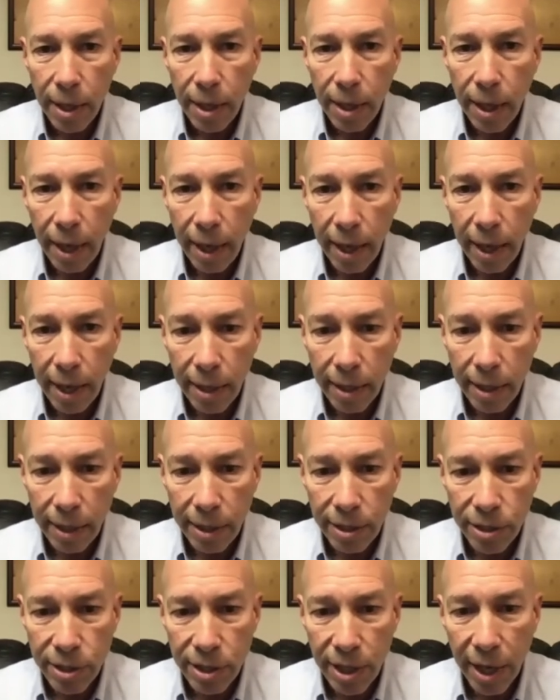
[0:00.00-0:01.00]
an
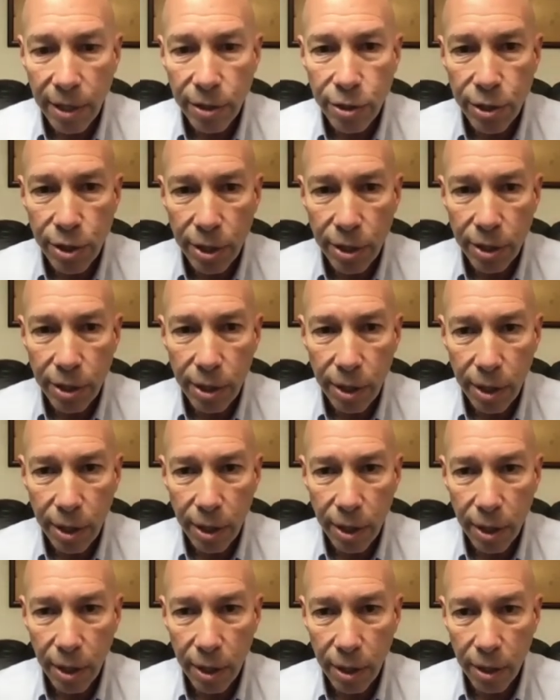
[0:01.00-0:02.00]
extension
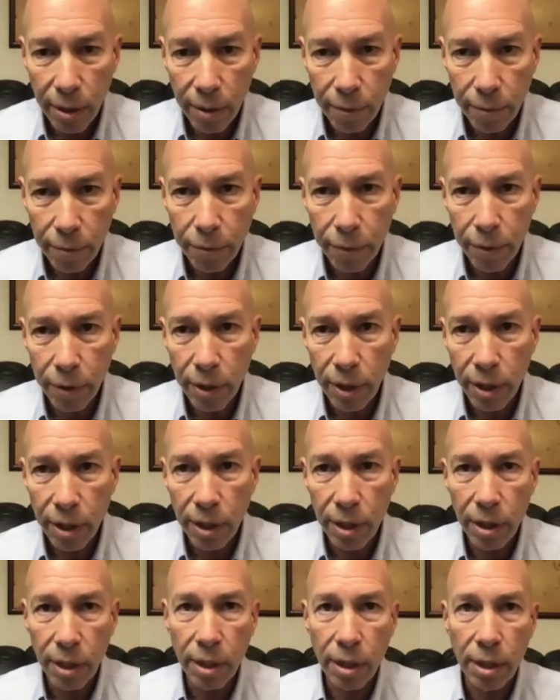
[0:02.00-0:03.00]
of
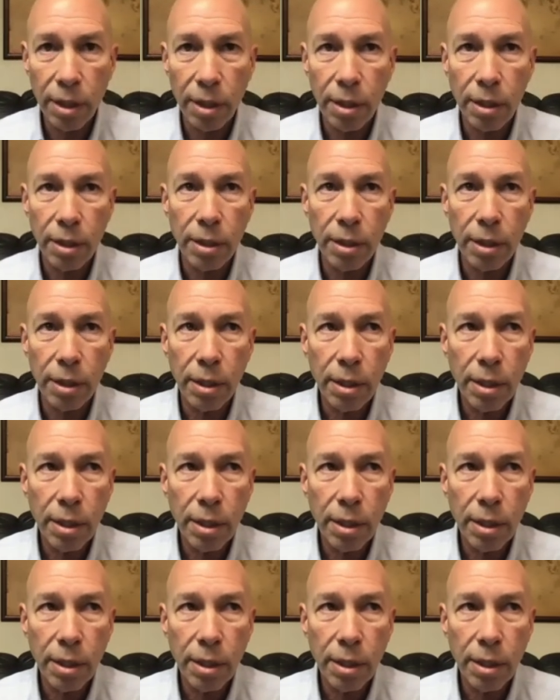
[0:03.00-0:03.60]
the